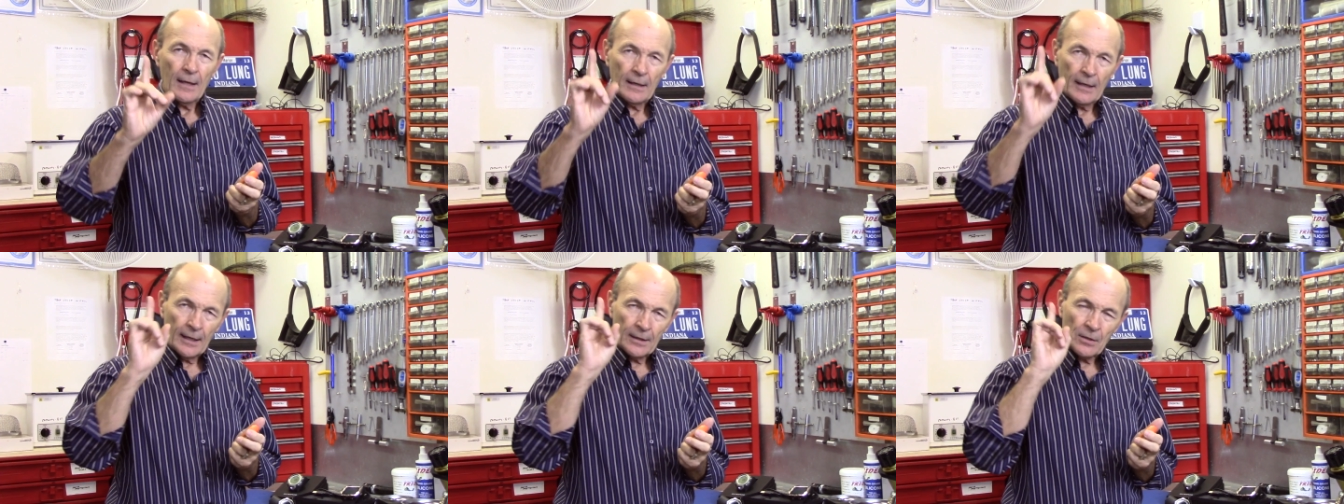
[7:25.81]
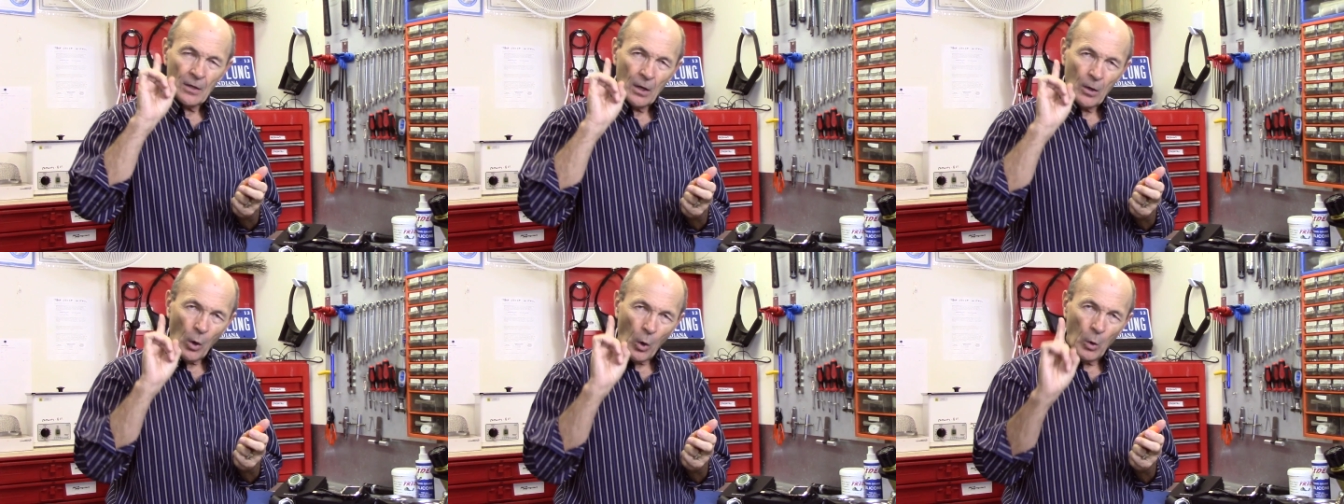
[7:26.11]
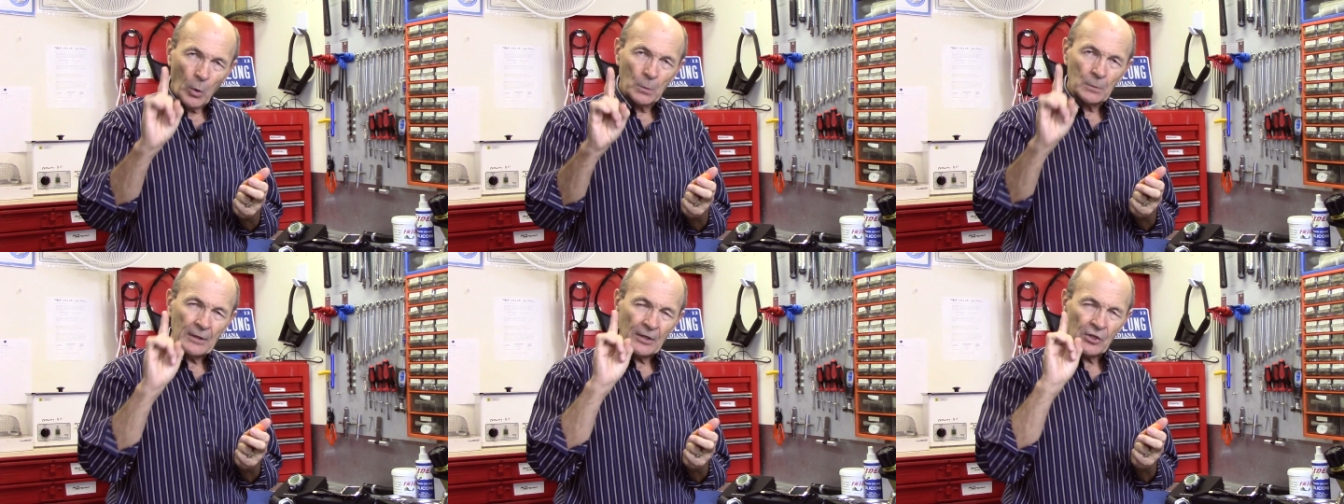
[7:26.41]
It
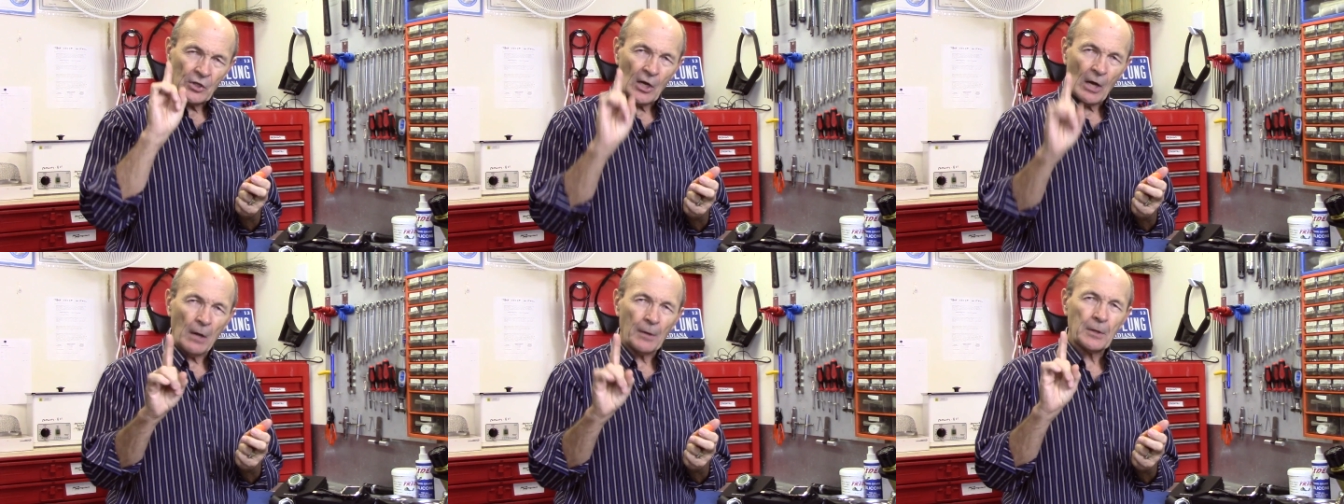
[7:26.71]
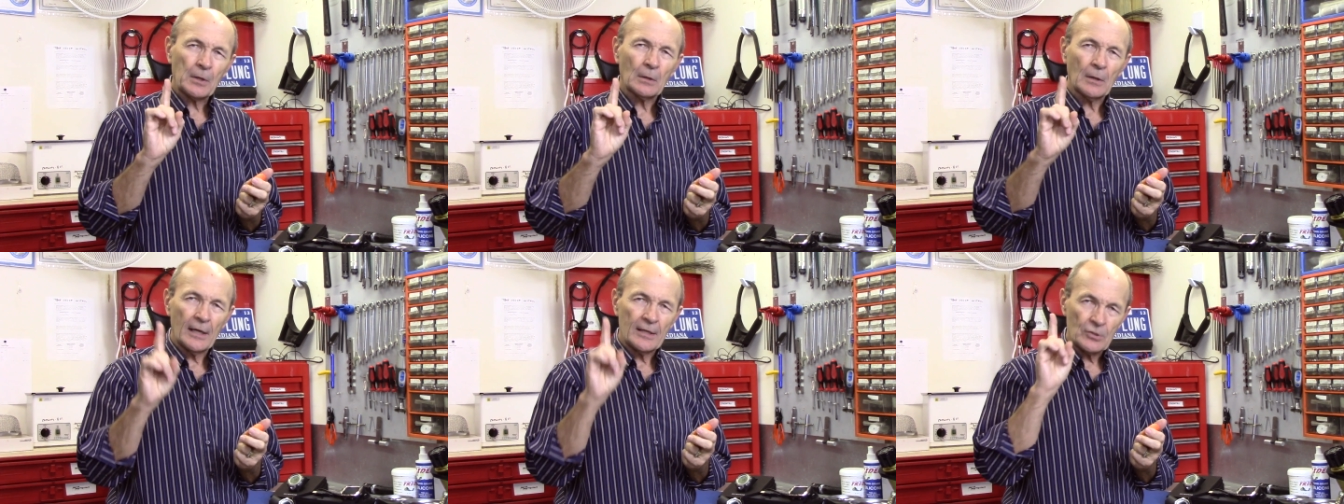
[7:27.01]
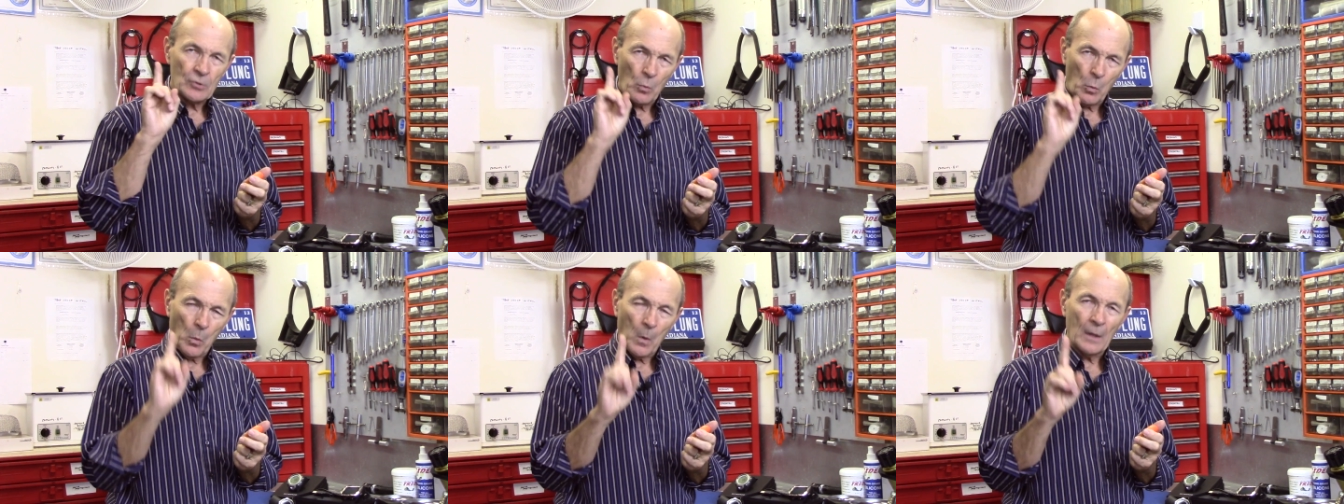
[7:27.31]
only
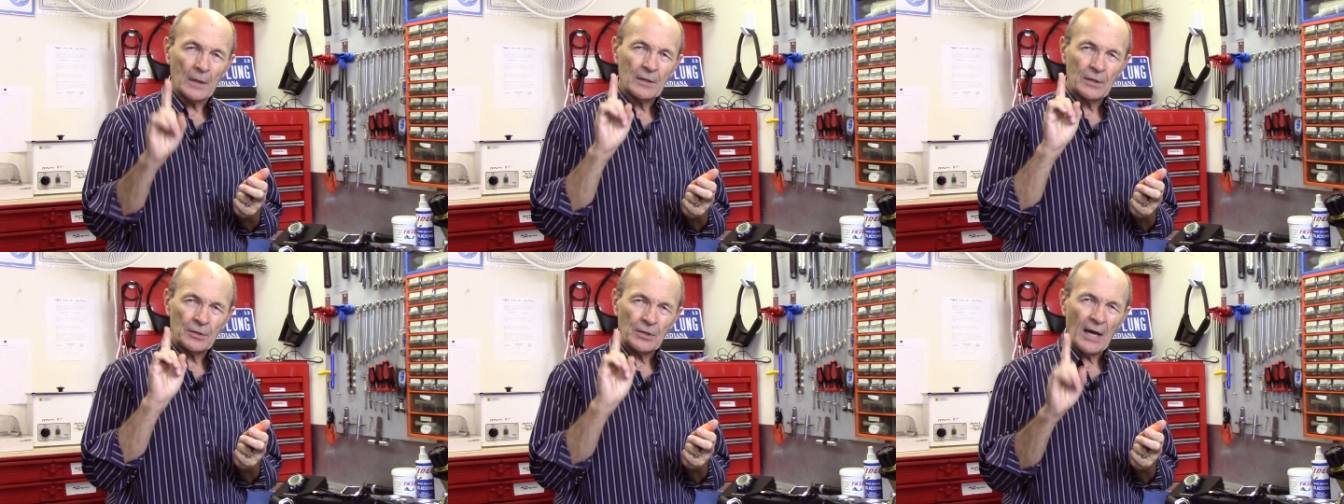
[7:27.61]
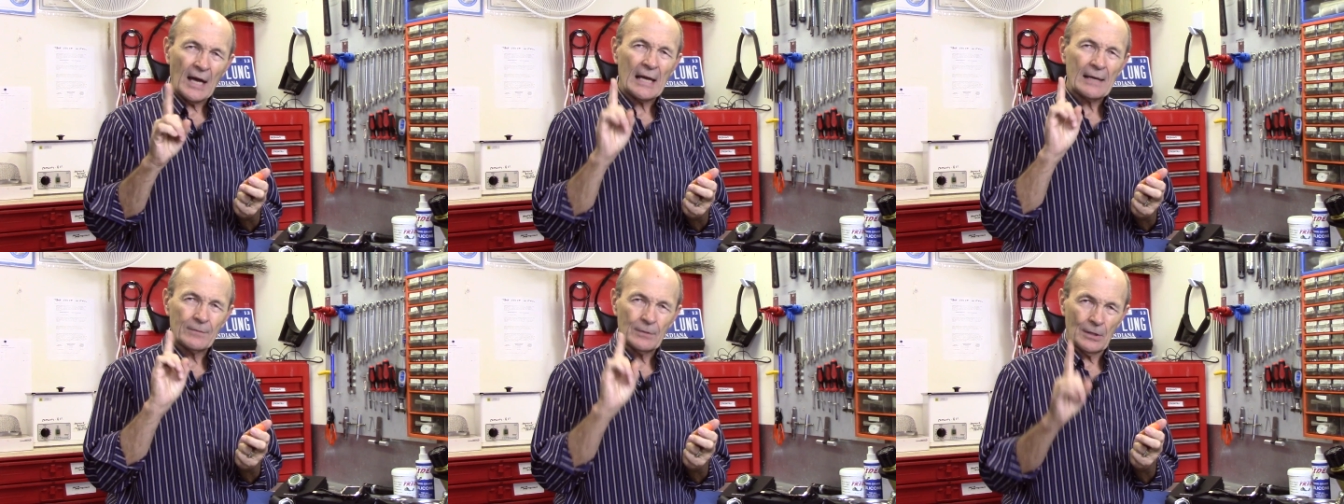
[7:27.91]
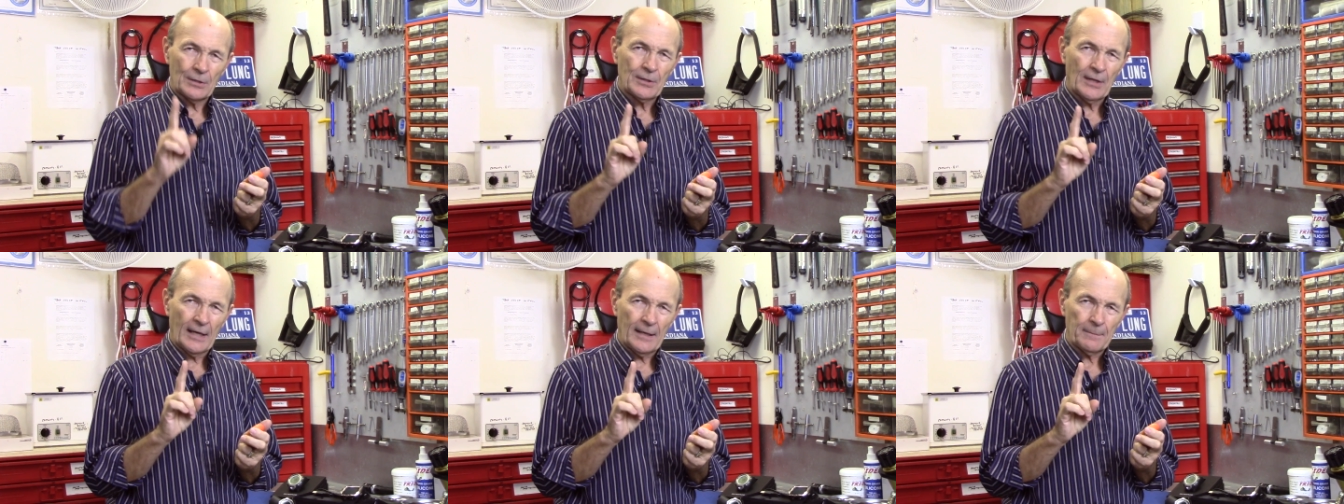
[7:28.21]
calculates one dive
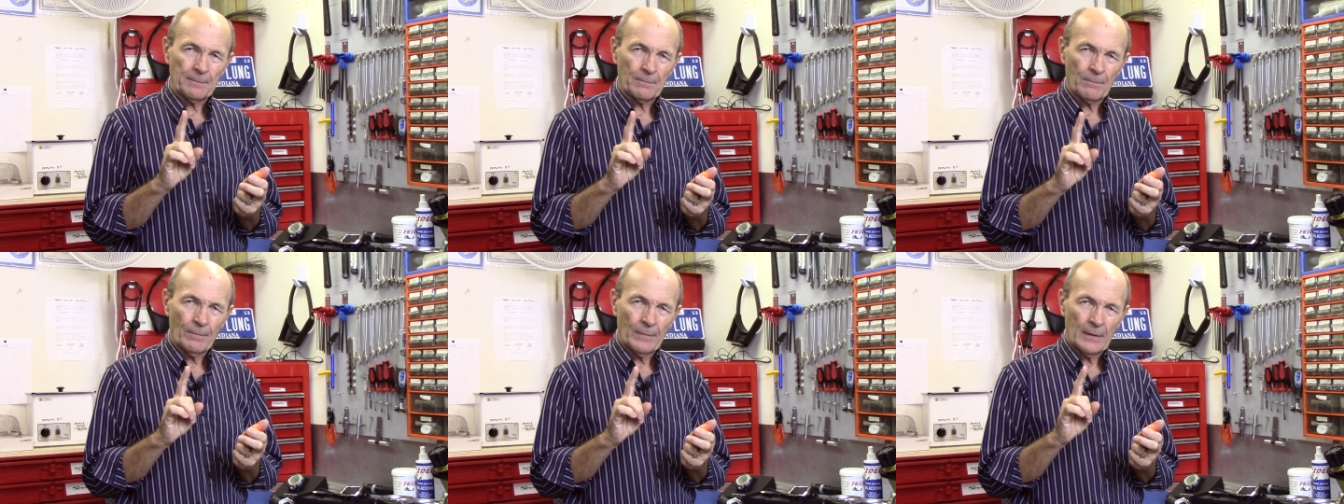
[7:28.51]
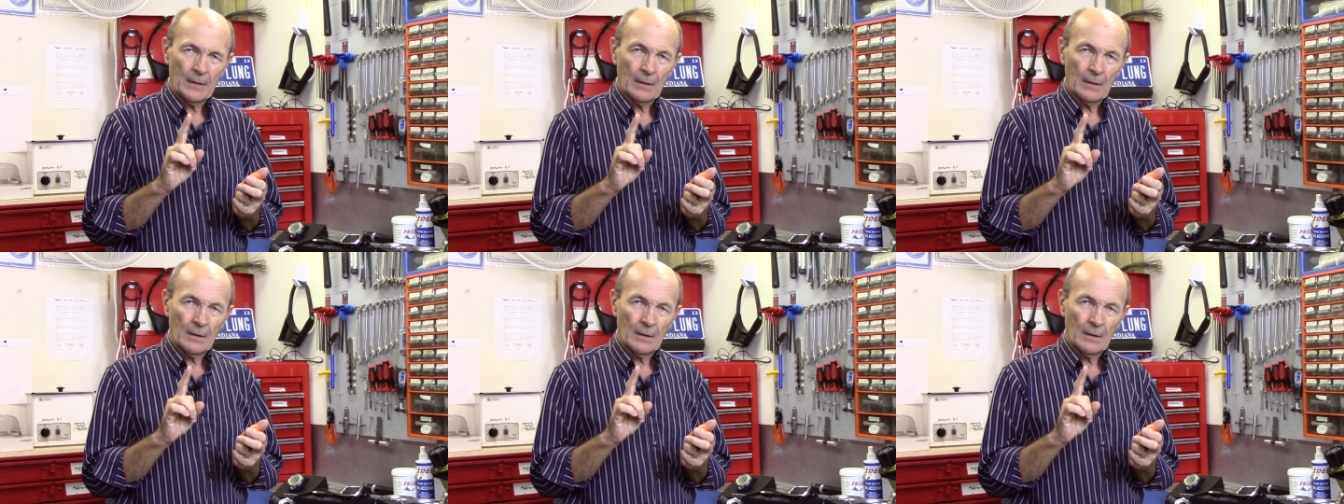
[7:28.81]
at a time.